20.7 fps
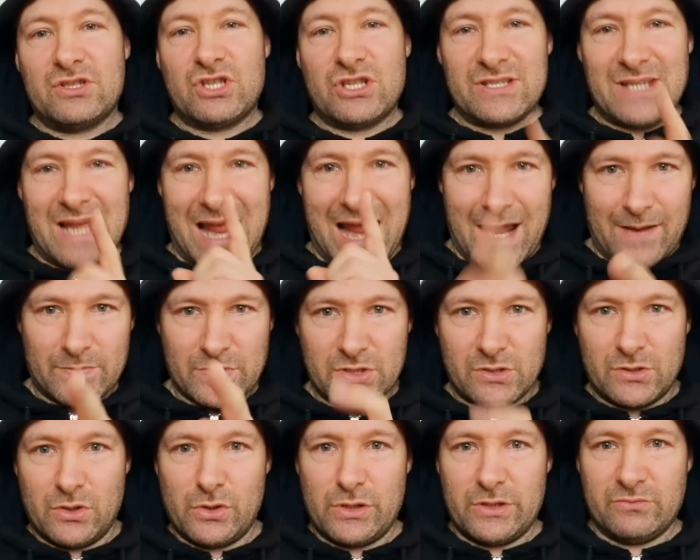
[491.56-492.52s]
she's
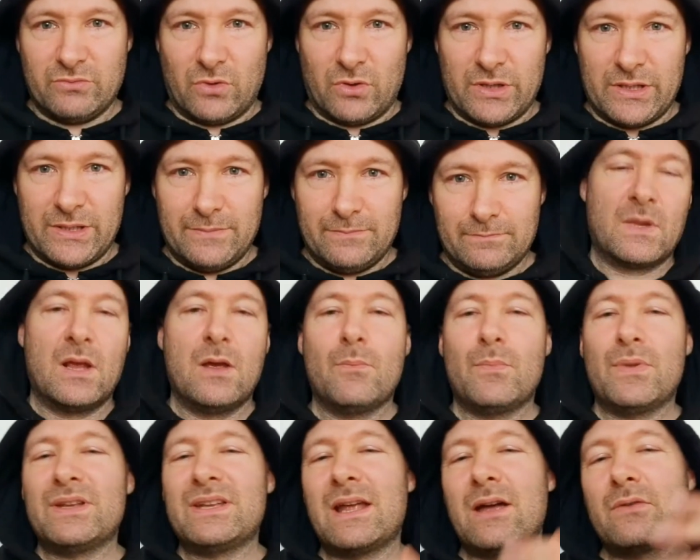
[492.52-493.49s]
absolutely right.
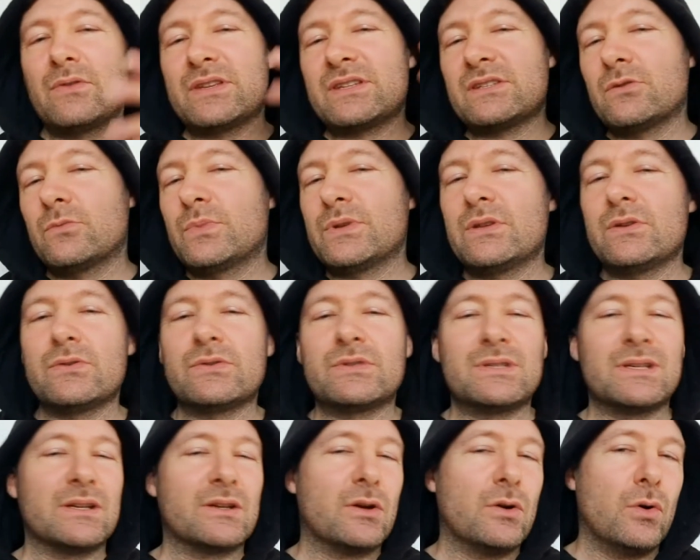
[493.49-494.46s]
But now this will be used
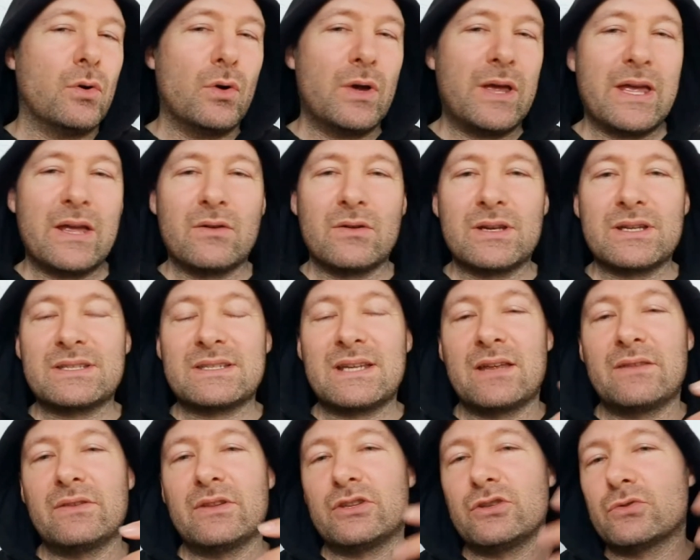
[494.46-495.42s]
in a court hearing
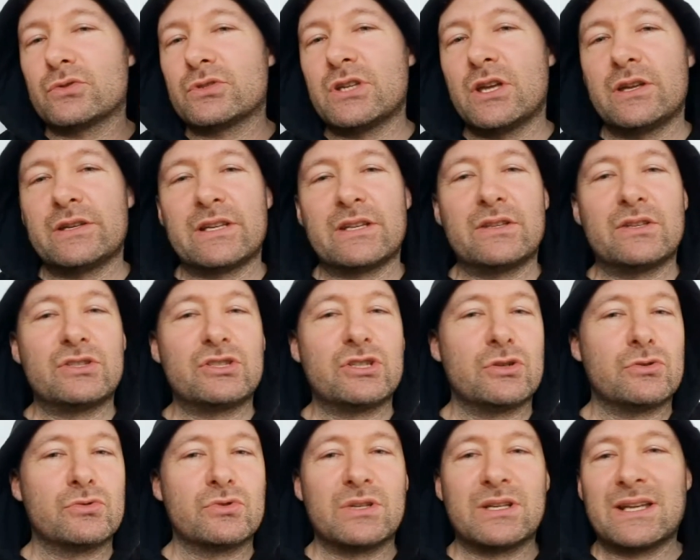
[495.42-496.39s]
saying that you're turning the
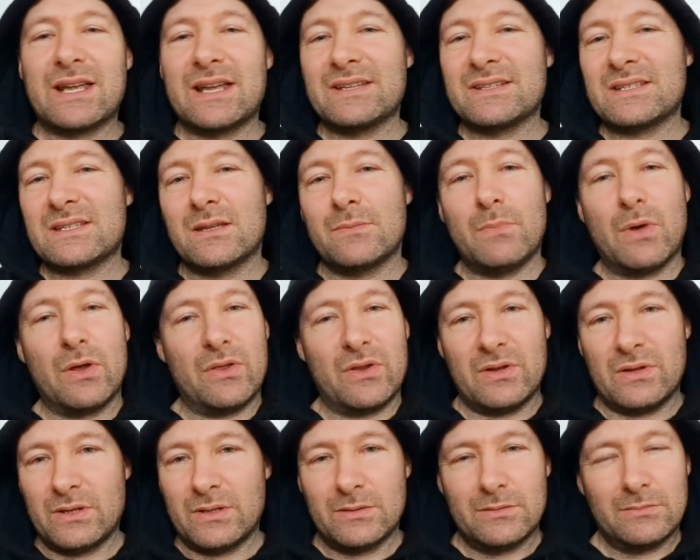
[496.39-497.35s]
children against the
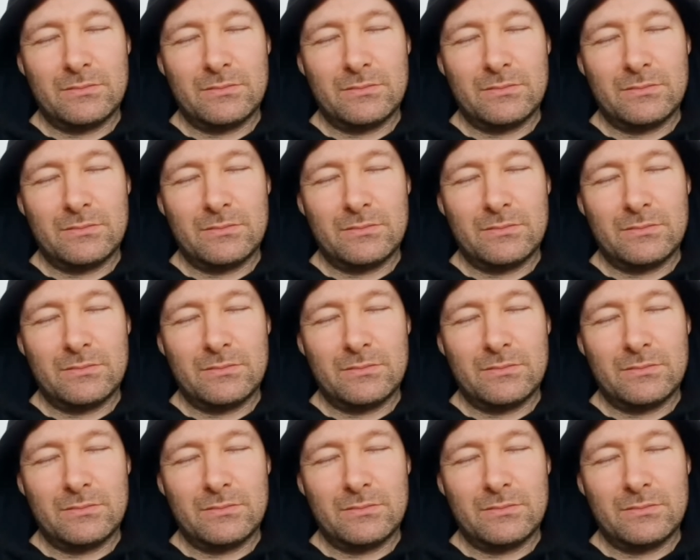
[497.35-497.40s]
mother.